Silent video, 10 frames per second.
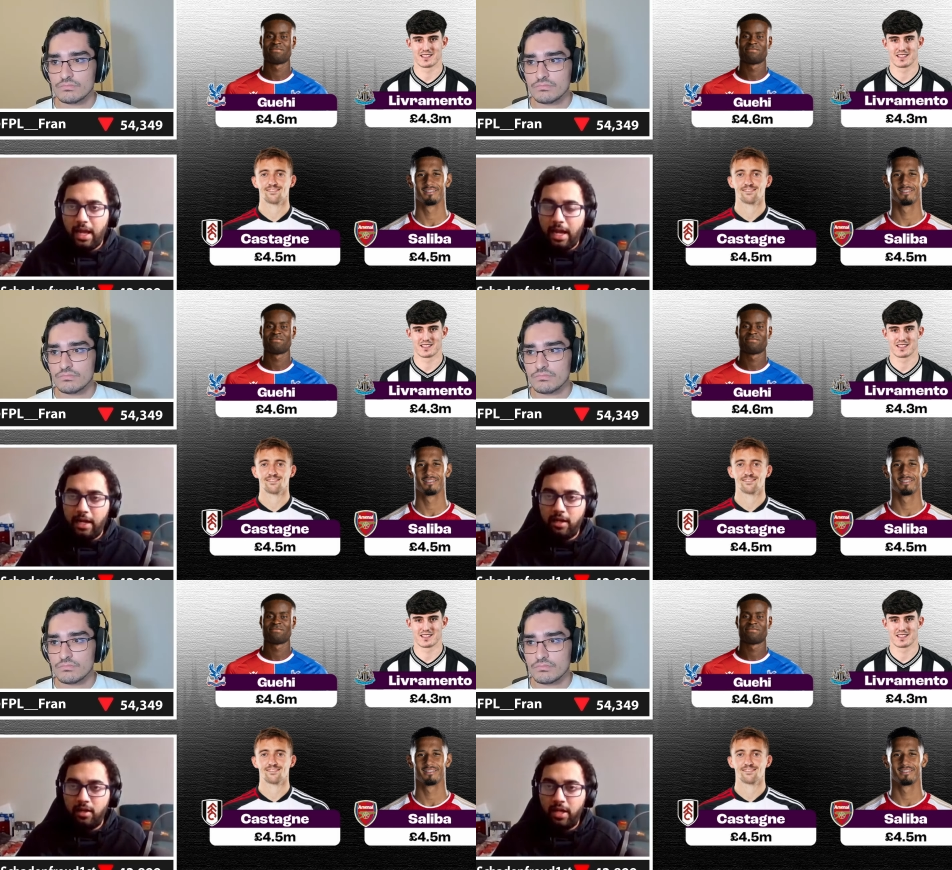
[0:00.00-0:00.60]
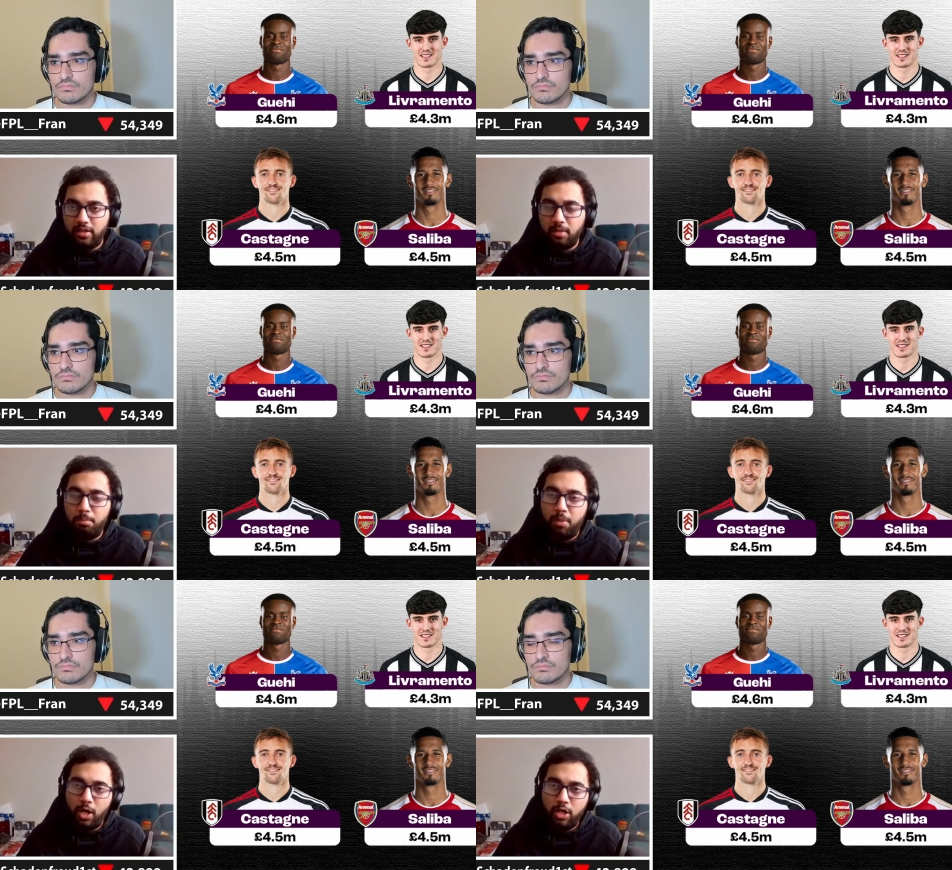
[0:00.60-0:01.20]
Speaker 1: And I
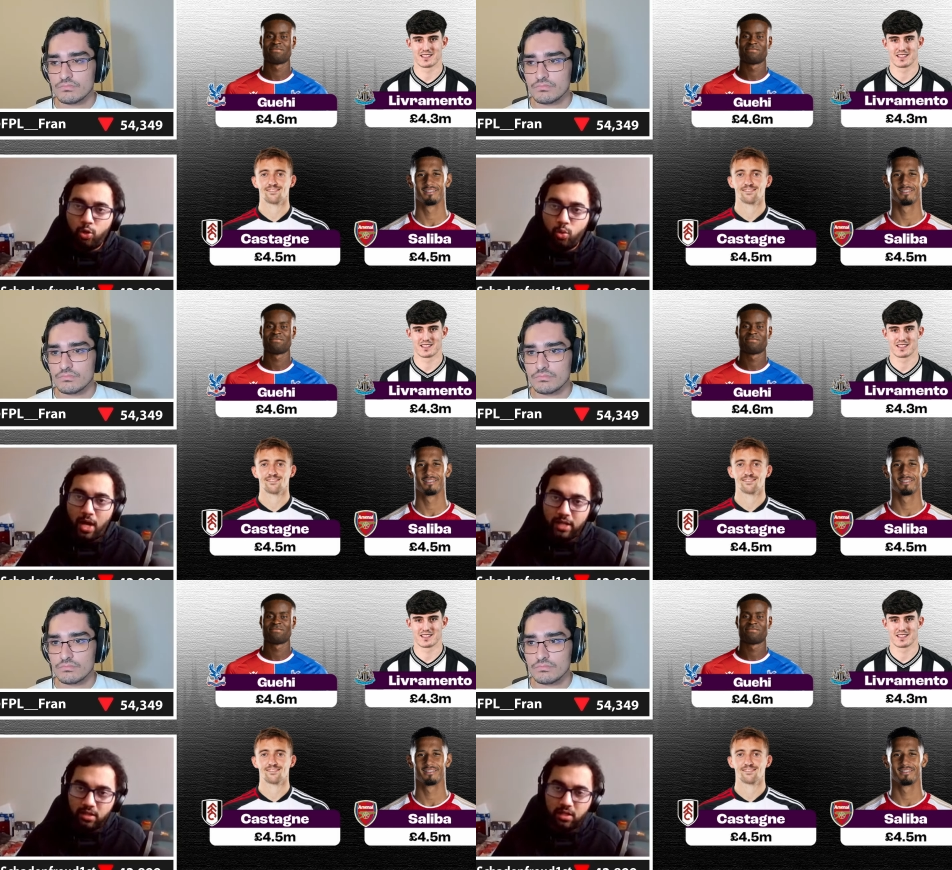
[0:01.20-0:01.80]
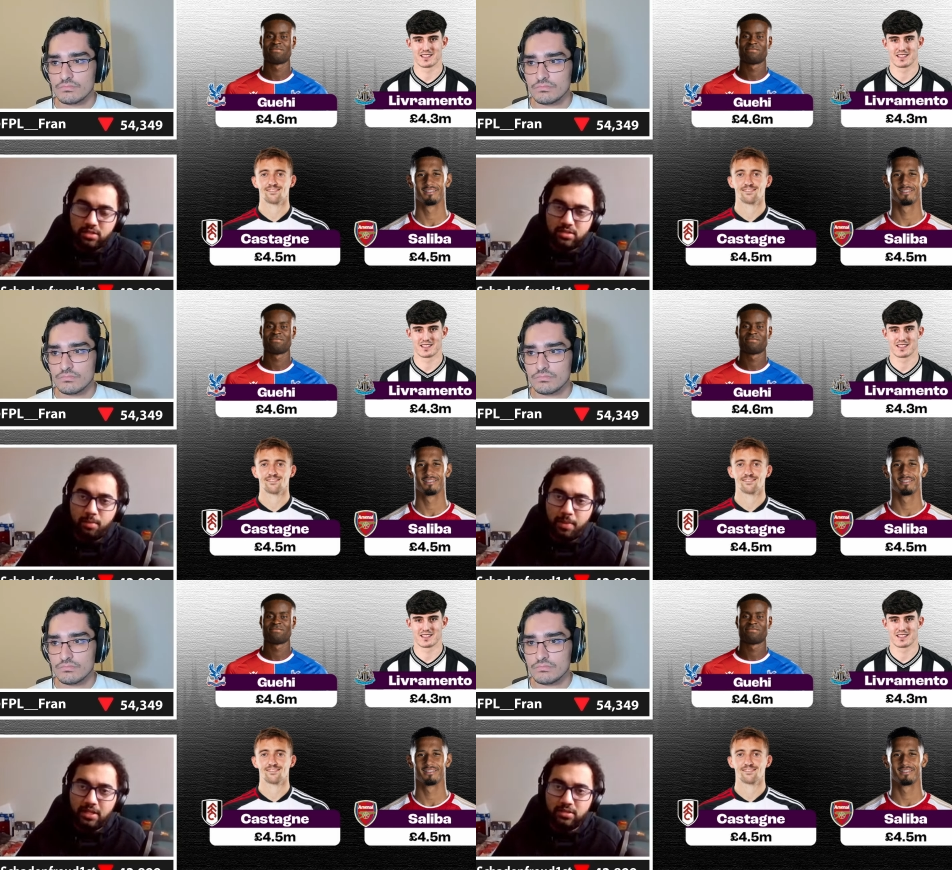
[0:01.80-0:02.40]
think burn to either a
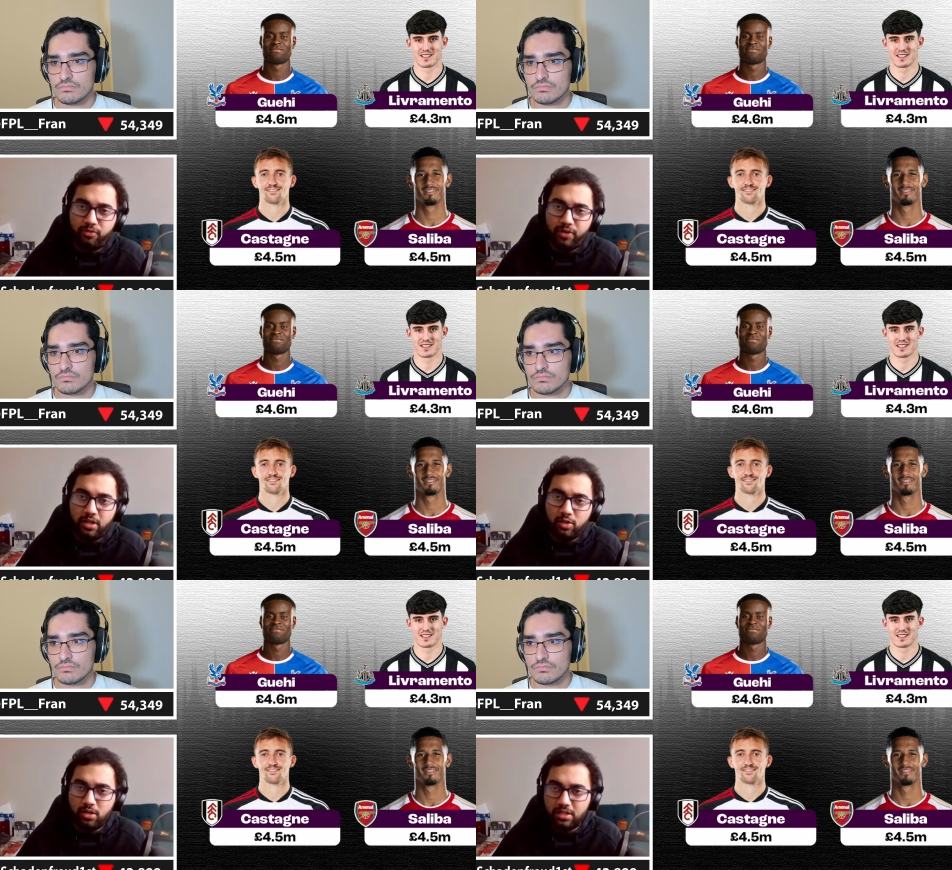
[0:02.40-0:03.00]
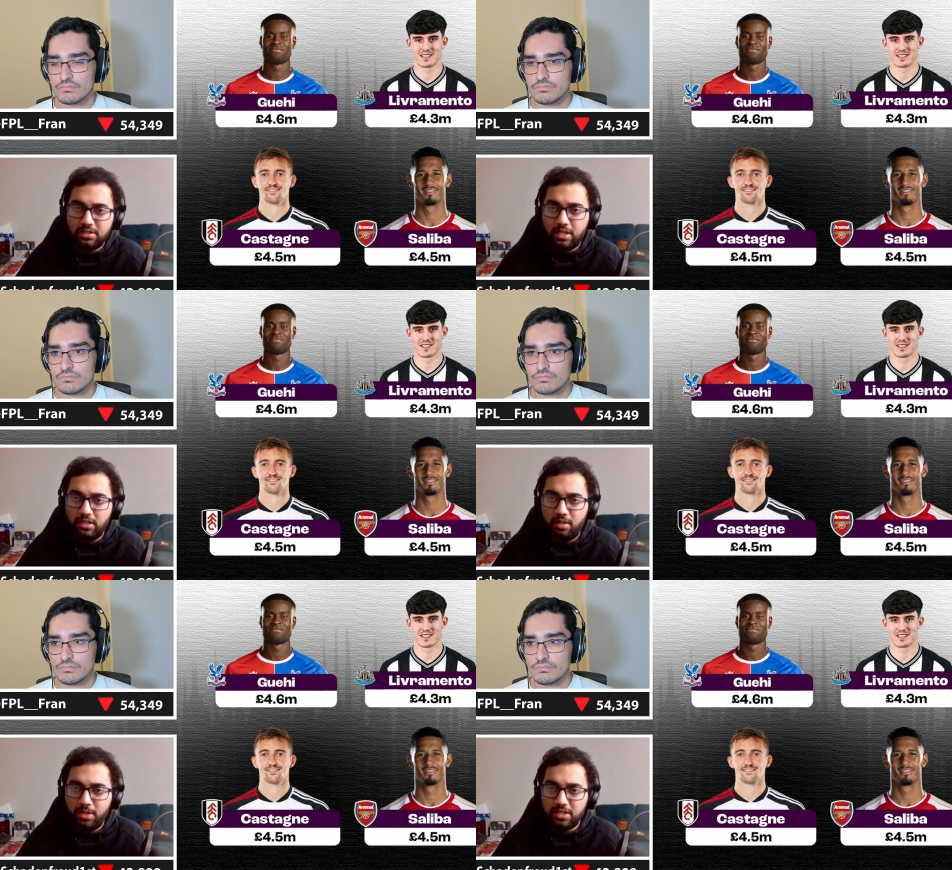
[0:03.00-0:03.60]
Crystal Palace defender or
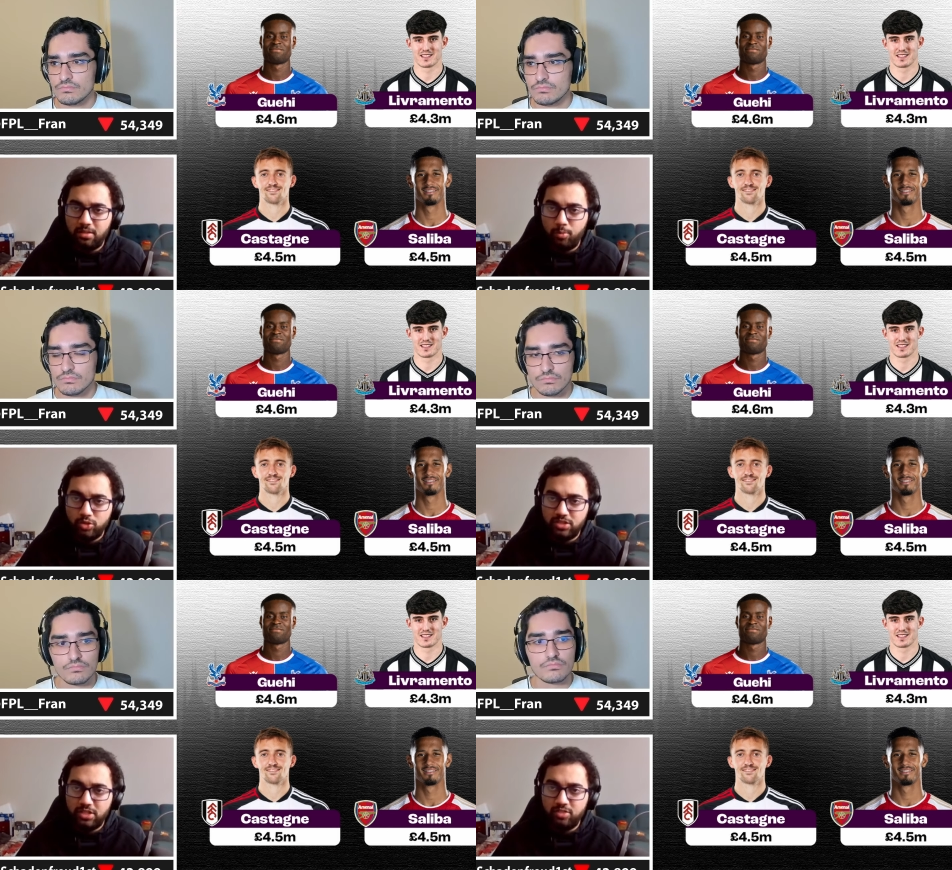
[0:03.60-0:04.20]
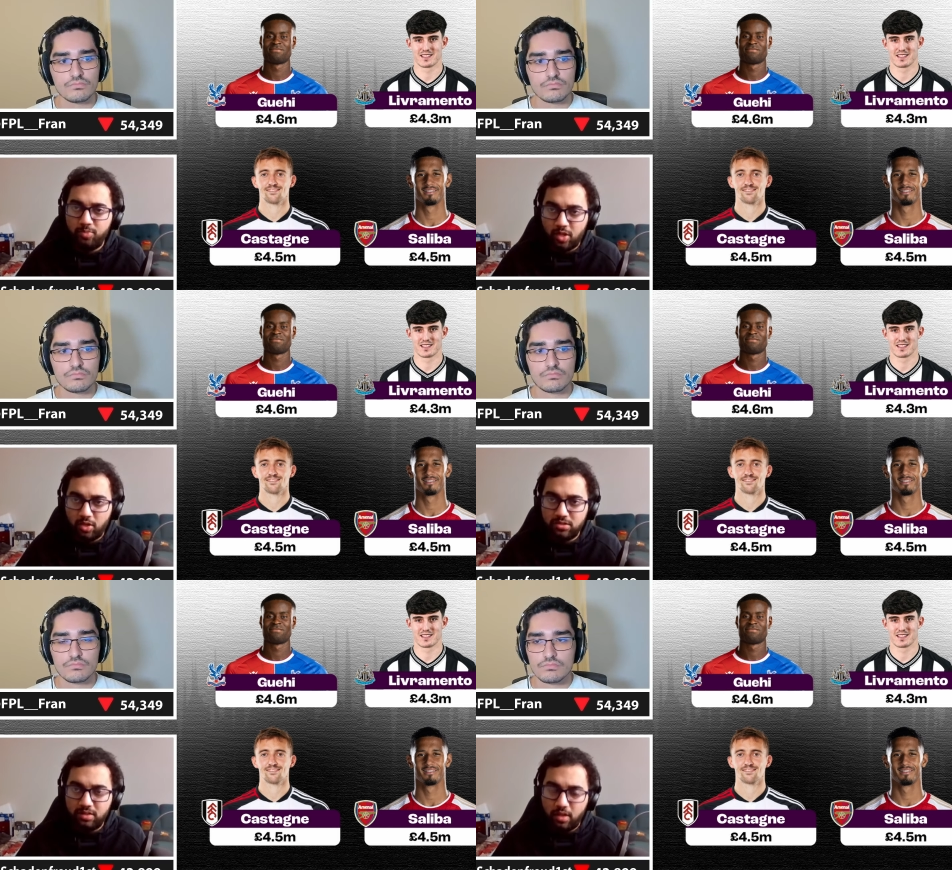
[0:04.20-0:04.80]
Castagne makes the most sense
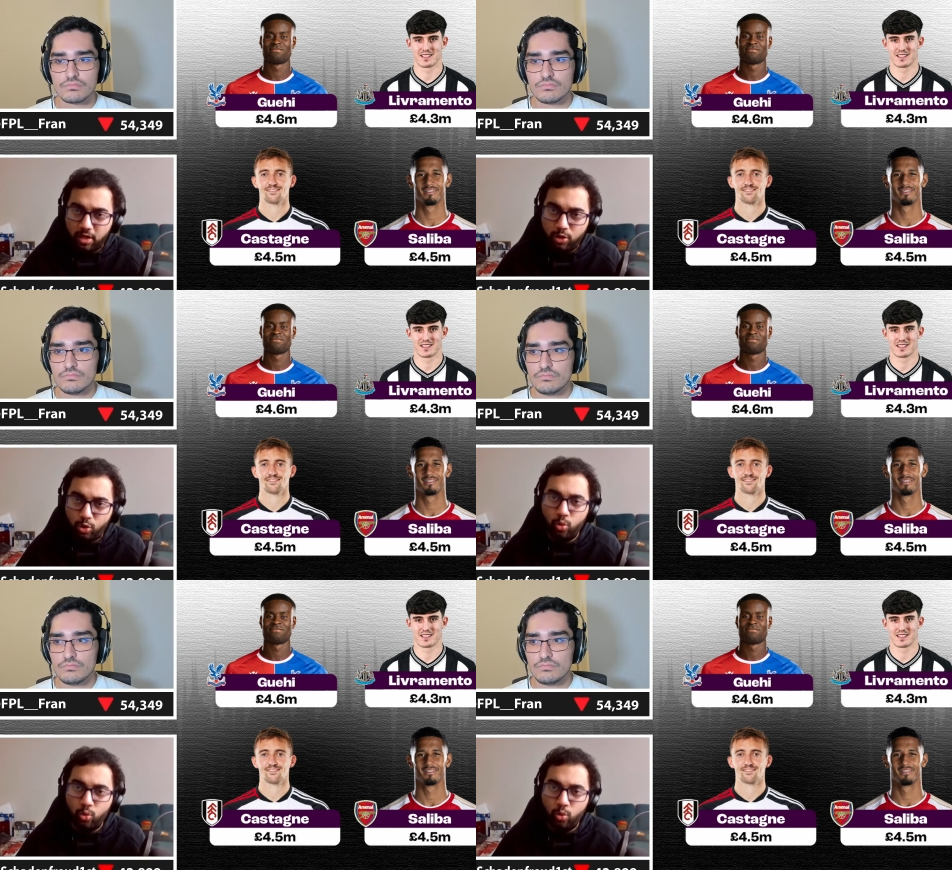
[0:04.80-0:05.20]
because there are